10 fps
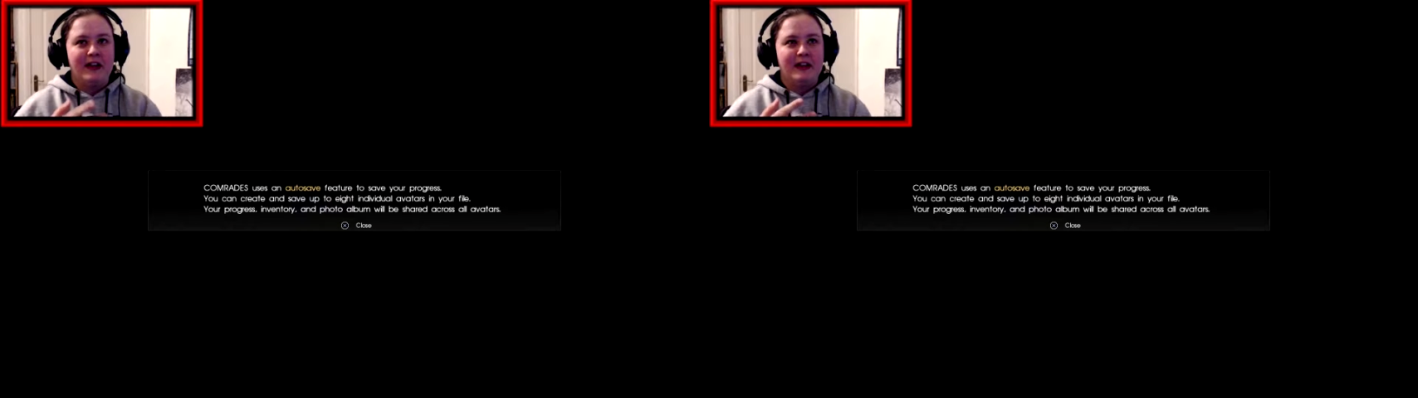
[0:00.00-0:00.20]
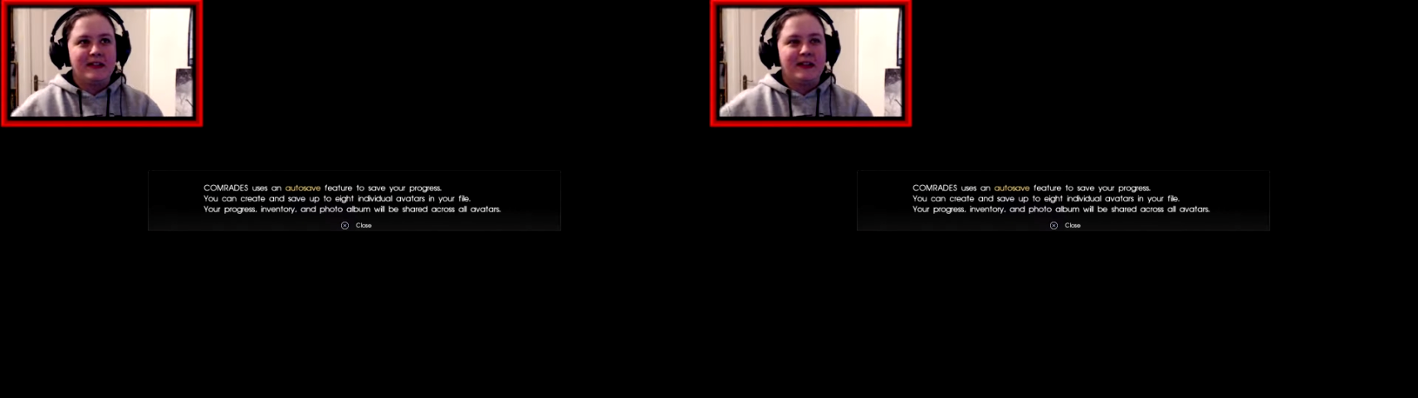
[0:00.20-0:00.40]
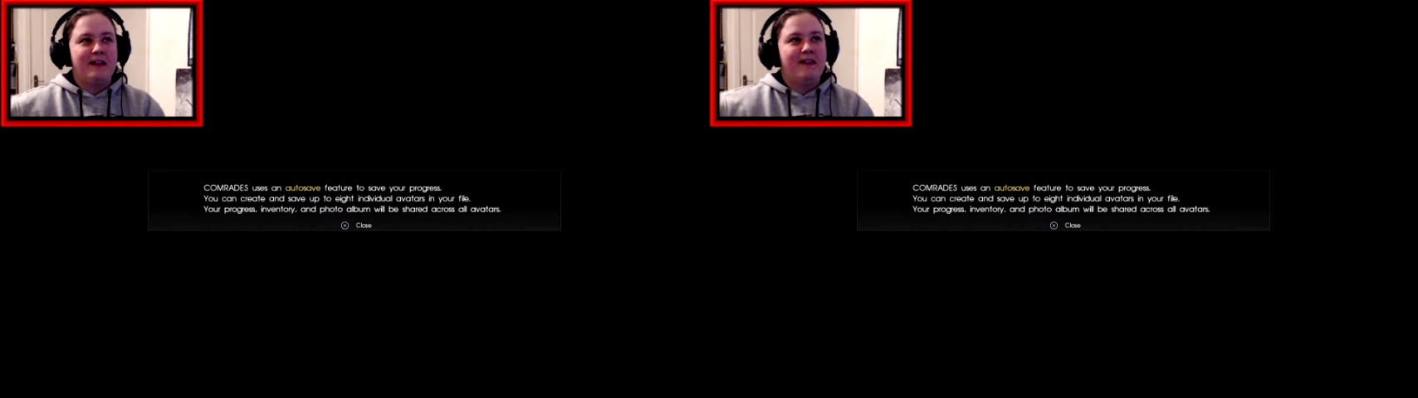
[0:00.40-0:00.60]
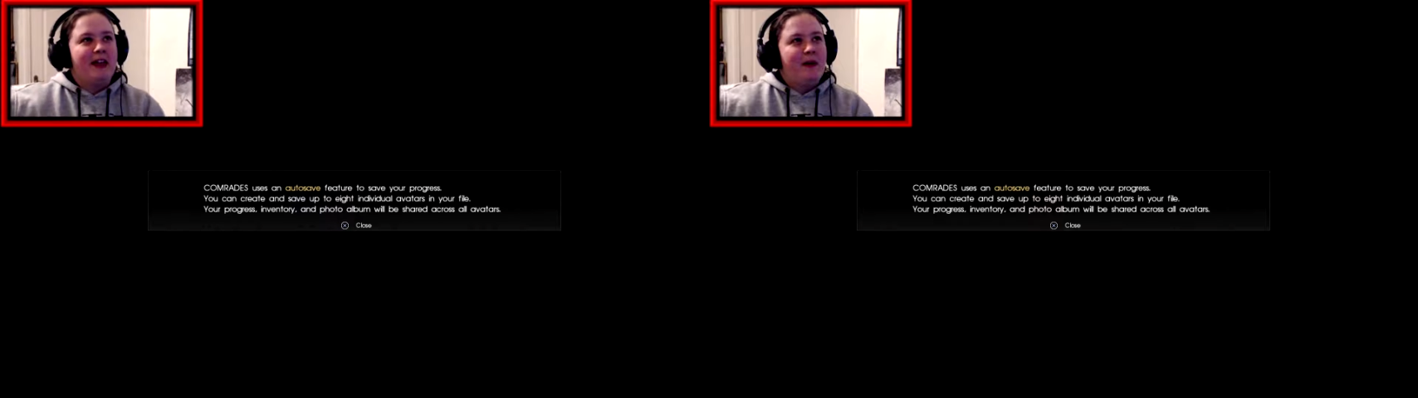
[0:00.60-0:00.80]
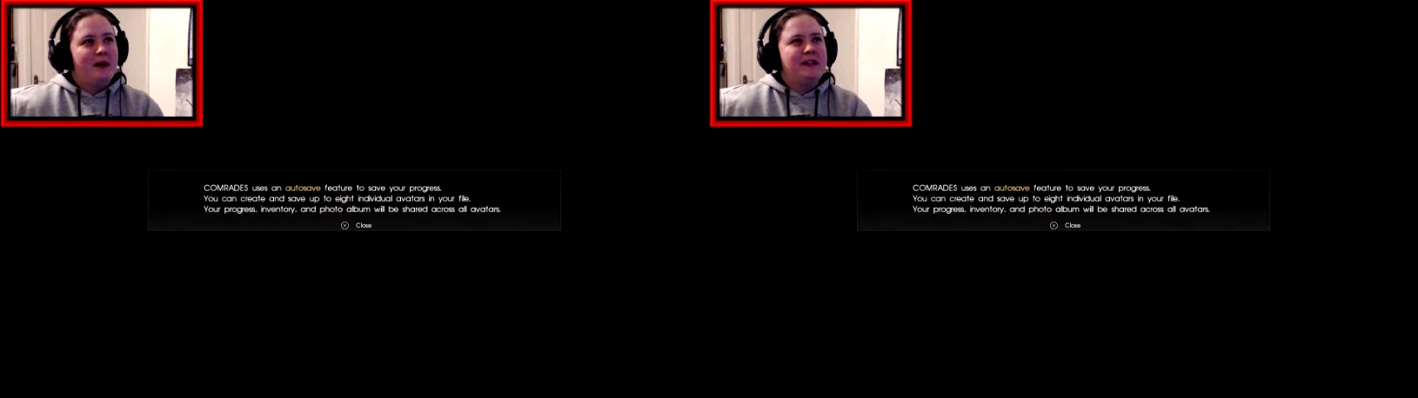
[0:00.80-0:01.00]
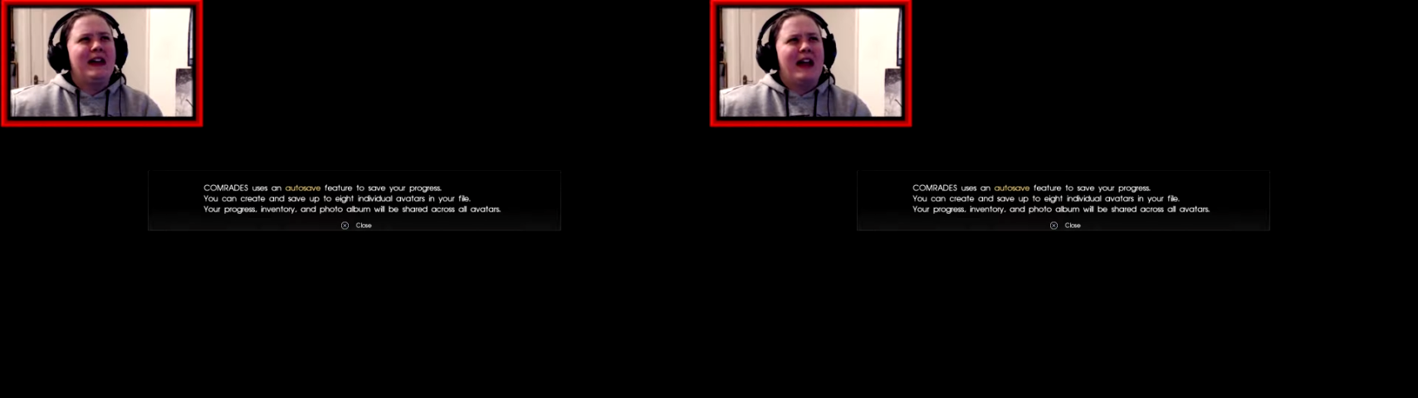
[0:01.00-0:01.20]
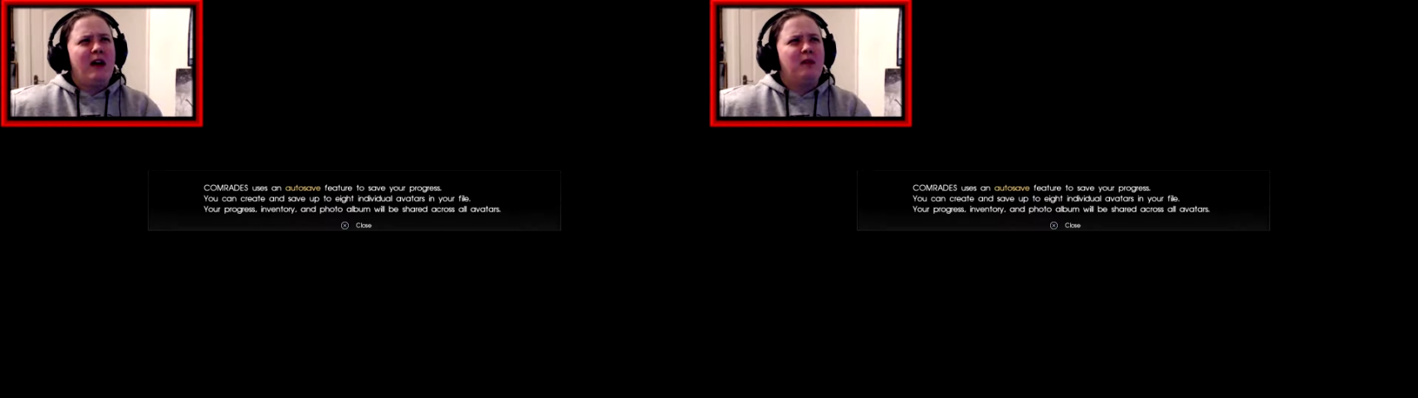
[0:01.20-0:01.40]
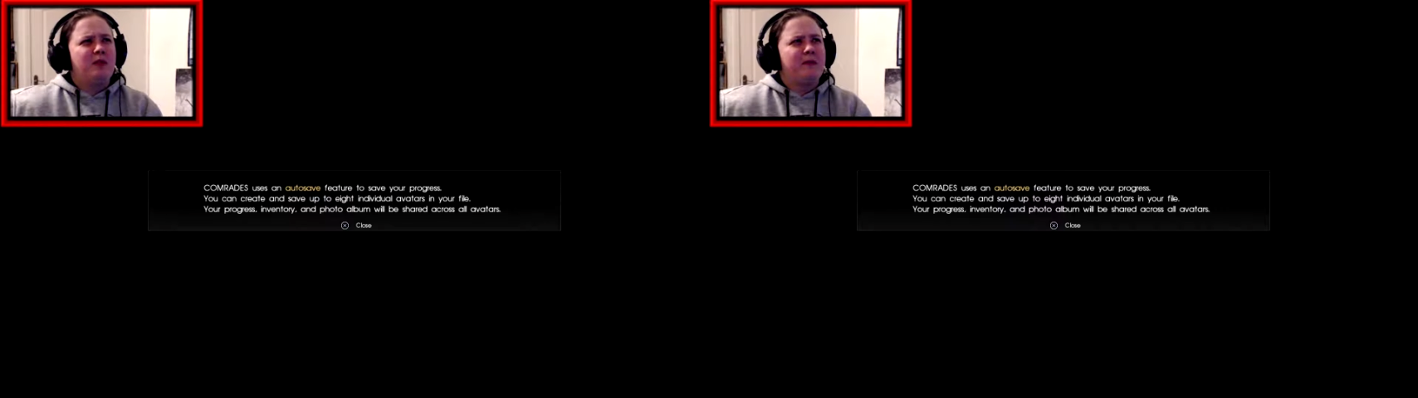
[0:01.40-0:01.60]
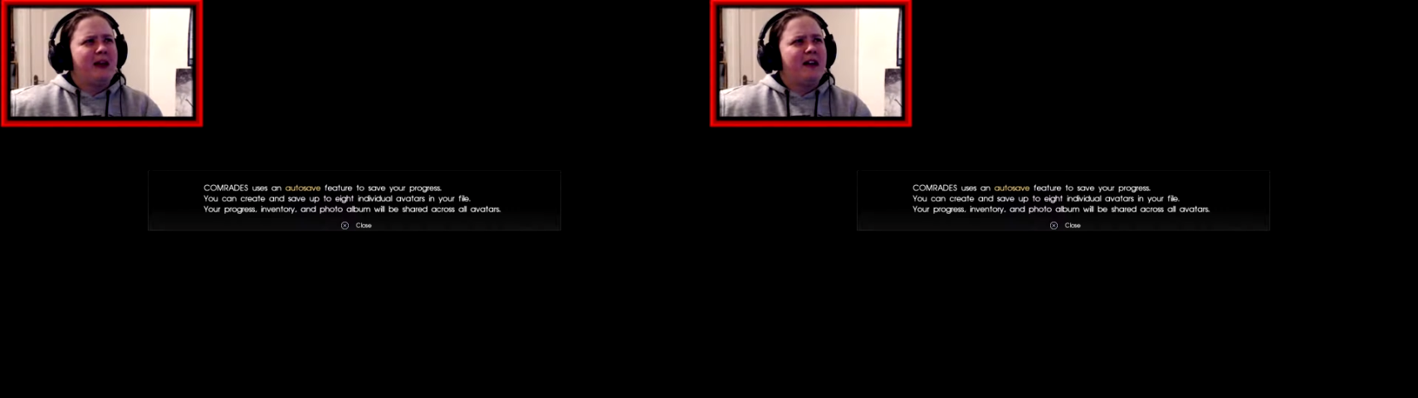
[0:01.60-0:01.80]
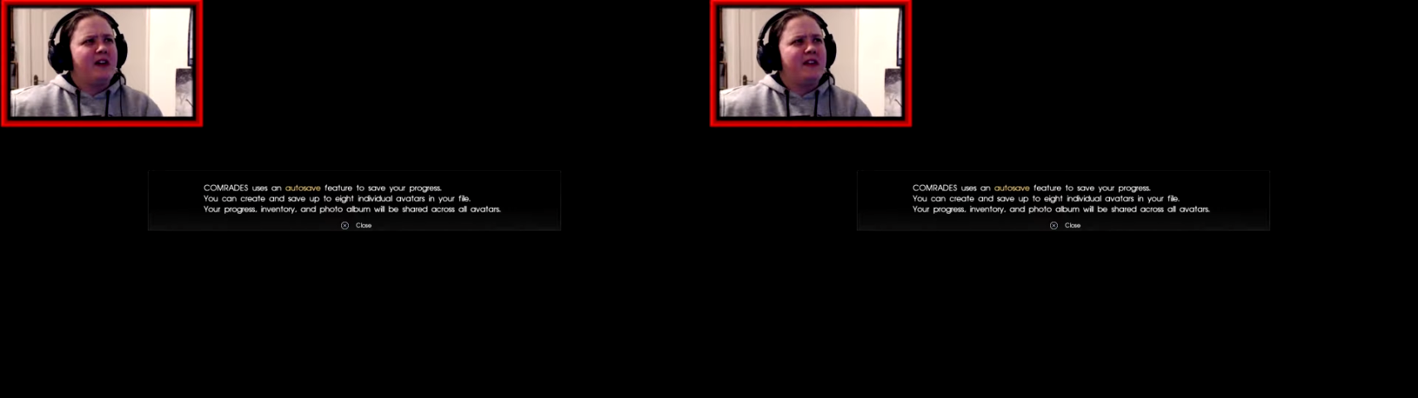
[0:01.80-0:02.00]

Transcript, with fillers: So one day I'll look back